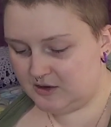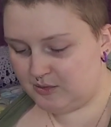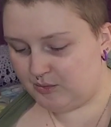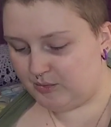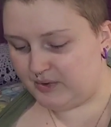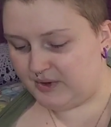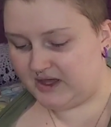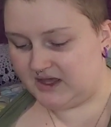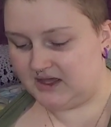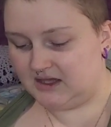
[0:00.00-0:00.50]

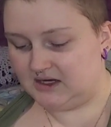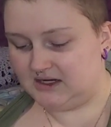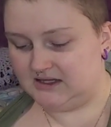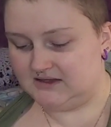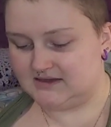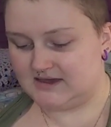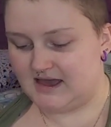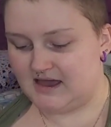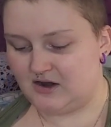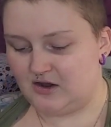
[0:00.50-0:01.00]
but
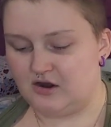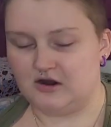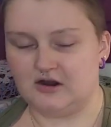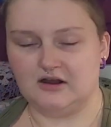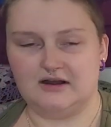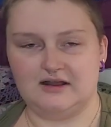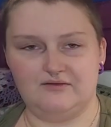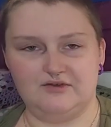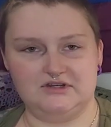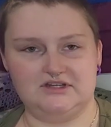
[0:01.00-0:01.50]
it's kind of
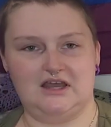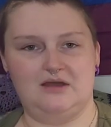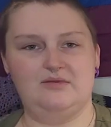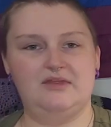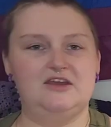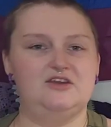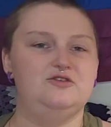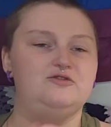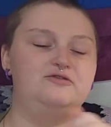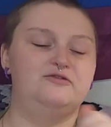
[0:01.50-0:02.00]
hard every time
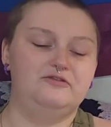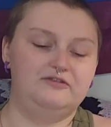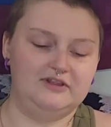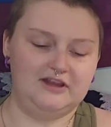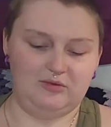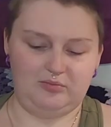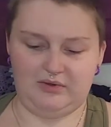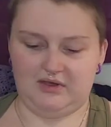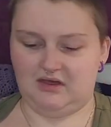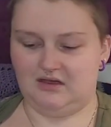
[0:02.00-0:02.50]
that you
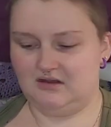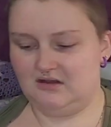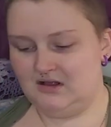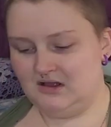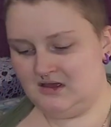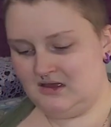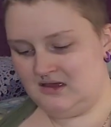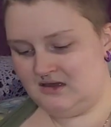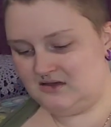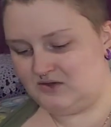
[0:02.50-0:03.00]
flip it.
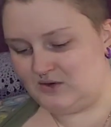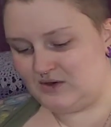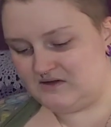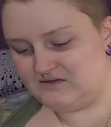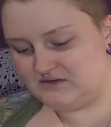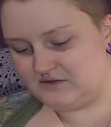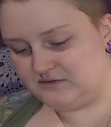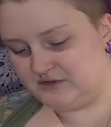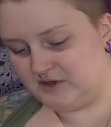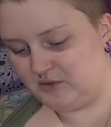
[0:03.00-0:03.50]
You have
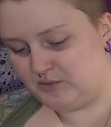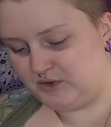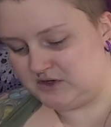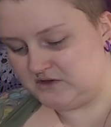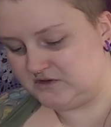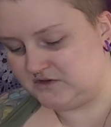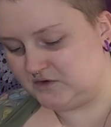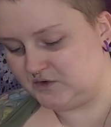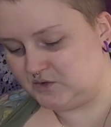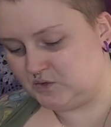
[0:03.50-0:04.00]
to flip it a
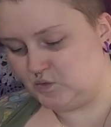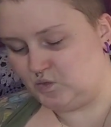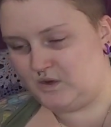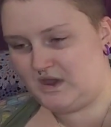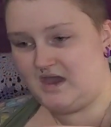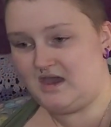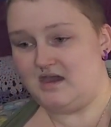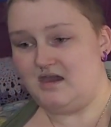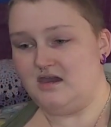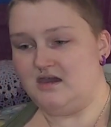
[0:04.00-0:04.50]
certain
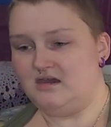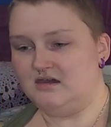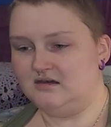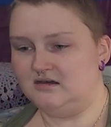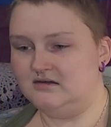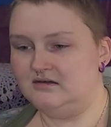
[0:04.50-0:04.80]
way.